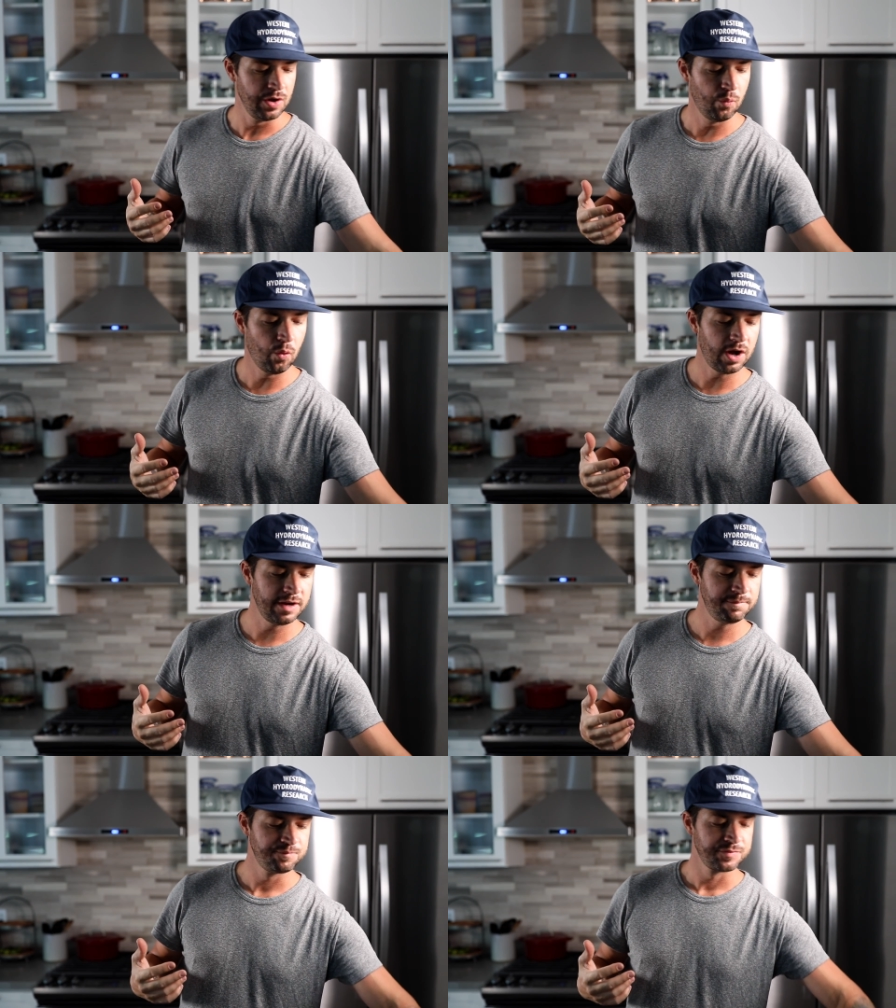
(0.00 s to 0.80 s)

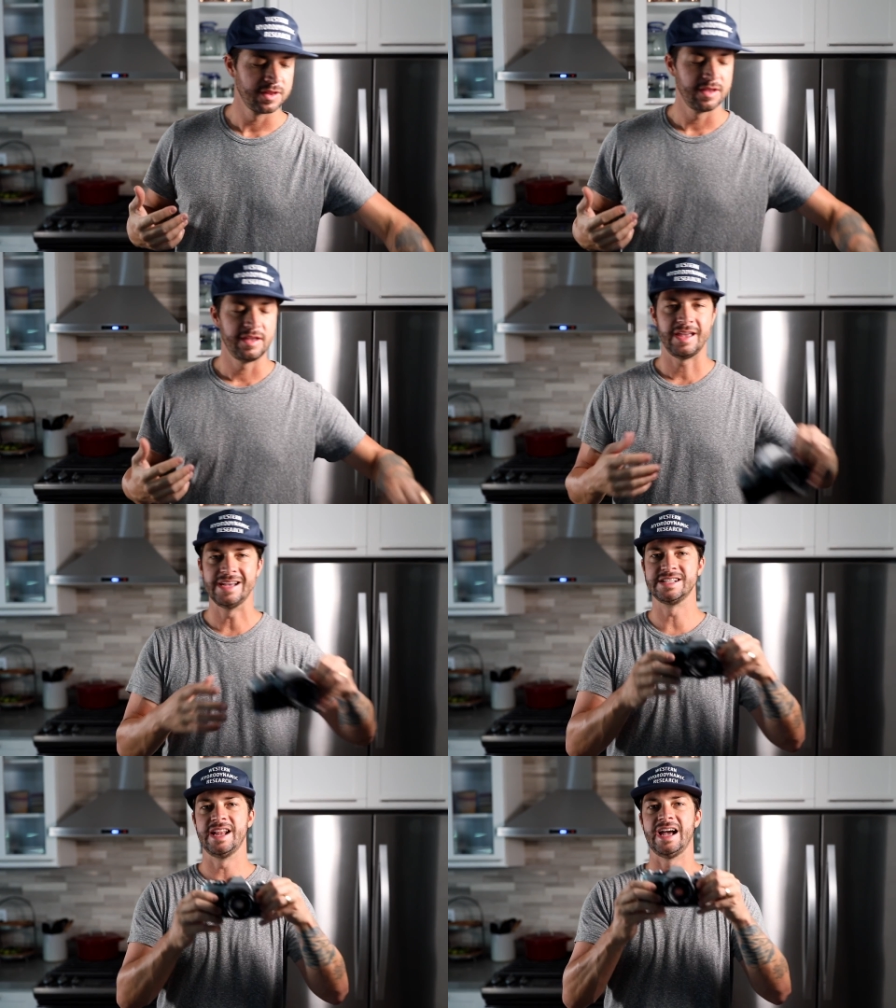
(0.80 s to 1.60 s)
One
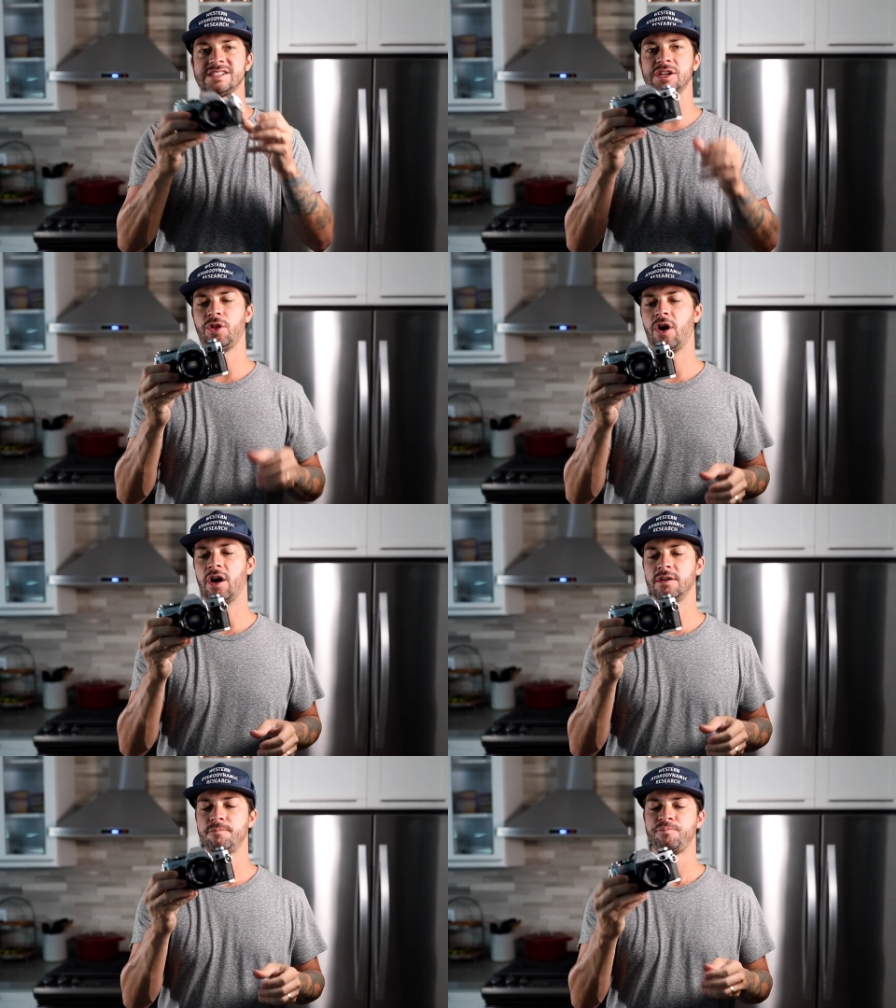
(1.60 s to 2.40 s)
is an SLR.